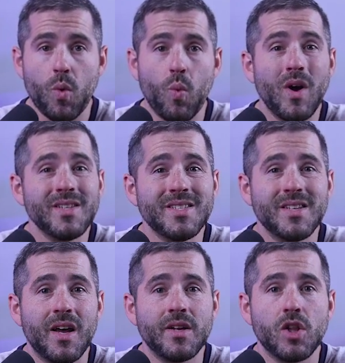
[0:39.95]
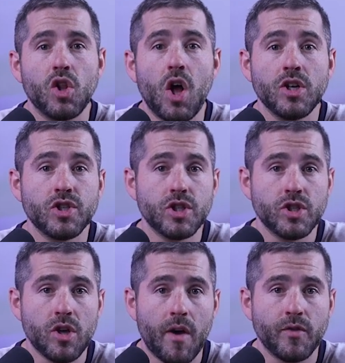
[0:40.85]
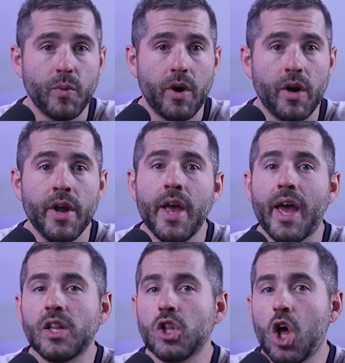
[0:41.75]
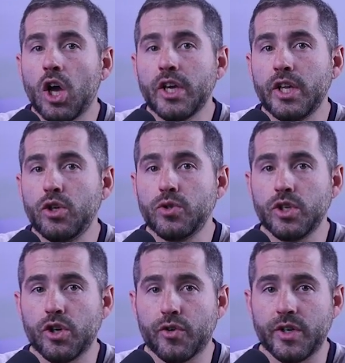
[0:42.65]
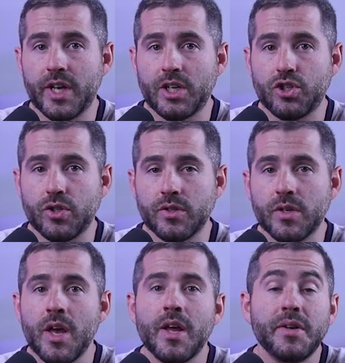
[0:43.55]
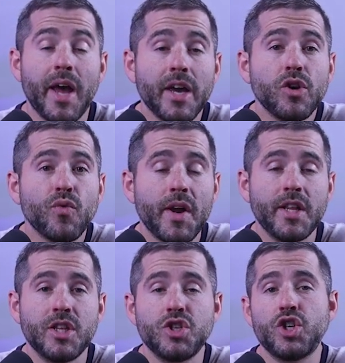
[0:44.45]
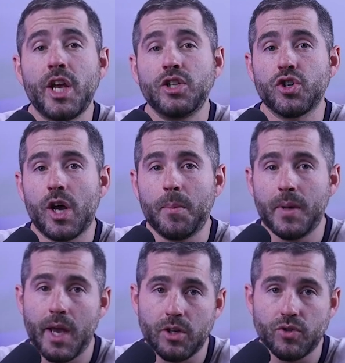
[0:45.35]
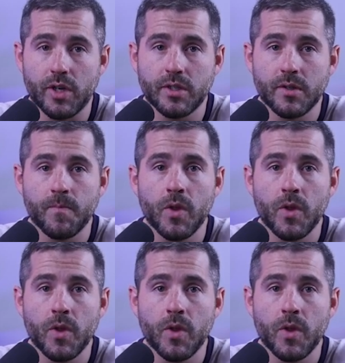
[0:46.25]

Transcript: Once done, launch the software and log in using your credentials. Now you're ready to change your IP address.